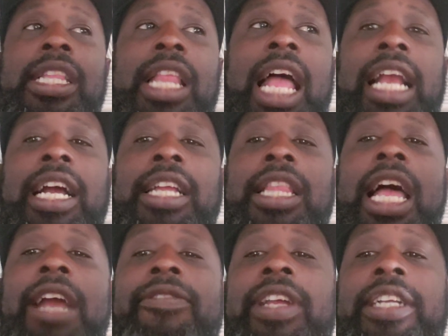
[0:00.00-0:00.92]
like a
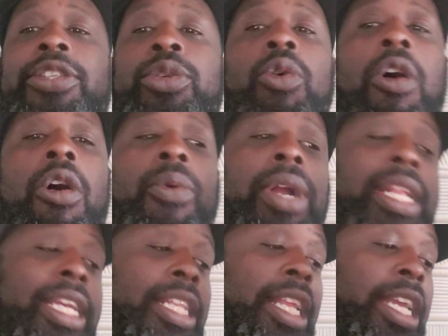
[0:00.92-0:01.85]
life that you
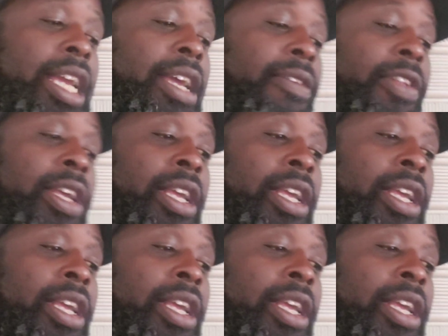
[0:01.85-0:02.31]
already lived.